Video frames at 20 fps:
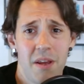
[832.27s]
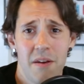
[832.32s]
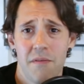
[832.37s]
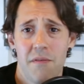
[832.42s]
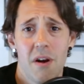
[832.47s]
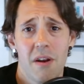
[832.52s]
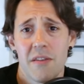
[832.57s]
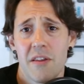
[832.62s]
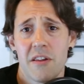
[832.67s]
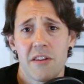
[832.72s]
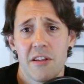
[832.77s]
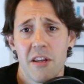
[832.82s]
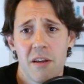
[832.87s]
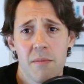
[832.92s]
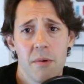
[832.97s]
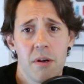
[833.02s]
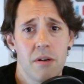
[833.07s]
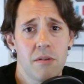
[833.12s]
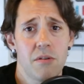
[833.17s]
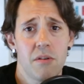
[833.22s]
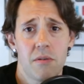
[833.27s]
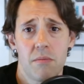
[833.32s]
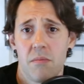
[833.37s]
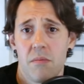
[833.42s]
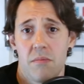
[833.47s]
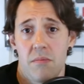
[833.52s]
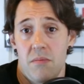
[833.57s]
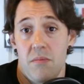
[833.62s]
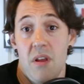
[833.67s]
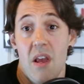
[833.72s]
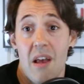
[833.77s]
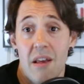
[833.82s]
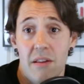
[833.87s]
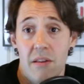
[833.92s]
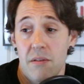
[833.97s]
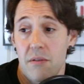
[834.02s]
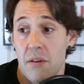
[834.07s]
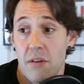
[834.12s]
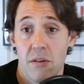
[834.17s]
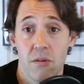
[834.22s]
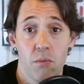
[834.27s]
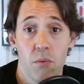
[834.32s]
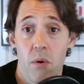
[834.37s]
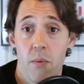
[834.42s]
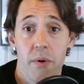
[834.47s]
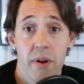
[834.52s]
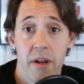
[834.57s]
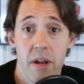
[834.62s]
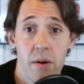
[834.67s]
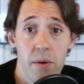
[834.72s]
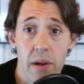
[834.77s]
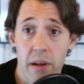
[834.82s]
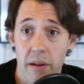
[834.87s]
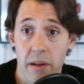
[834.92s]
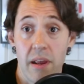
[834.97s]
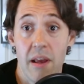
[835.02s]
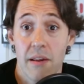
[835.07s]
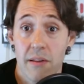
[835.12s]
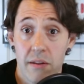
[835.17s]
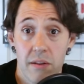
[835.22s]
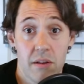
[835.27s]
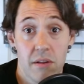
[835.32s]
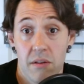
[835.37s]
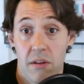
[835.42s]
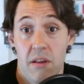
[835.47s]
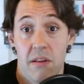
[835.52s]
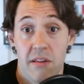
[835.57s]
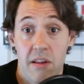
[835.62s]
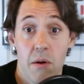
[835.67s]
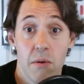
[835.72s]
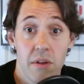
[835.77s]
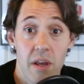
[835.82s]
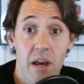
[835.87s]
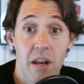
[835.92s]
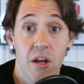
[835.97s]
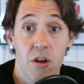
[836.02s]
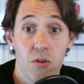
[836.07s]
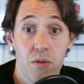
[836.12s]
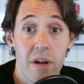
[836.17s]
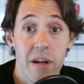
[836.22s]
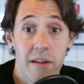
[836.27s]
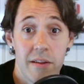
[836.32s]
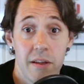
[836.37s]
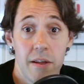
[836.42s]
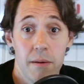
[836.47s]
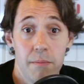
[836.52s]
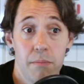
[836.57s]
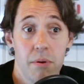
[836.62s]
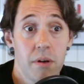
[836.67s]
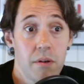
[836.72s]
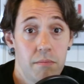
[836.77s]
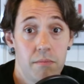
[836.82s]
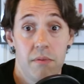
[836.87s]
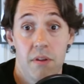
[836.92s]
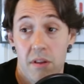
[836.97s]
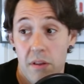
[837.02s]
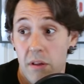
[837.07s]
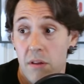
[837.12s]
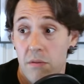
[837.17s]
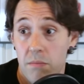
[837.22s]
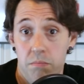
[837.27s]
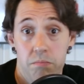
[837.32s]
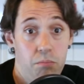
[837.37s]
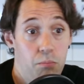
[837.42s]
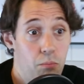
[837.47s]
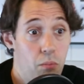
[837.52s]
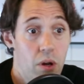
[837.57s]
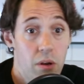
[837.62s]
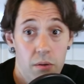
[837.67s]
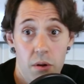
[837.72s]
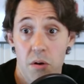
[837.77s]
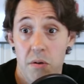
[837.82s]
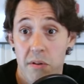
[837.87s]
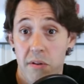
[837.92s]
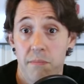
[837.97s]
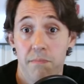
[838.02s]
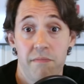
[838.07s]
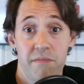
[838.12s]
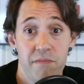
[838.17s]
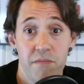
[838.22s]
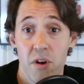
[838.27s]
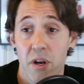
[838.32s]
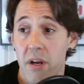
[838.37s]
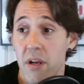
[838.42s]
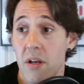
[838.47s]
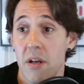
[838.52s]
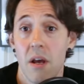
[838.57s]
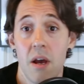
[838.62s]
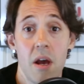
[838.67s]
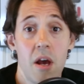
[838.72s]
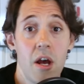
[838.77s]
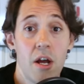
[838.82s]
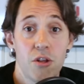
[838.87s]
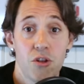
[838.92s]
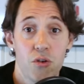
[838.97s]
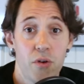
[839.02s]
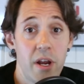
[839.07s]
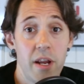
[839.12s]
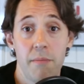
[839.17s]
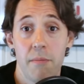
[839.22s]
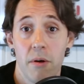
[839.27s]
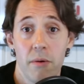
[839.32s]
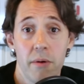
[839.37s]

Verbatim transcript: fuck the stigma. Just, yes, this is what we're hearing. Yes, it sounds kind of crazy, but this is what our freaking trained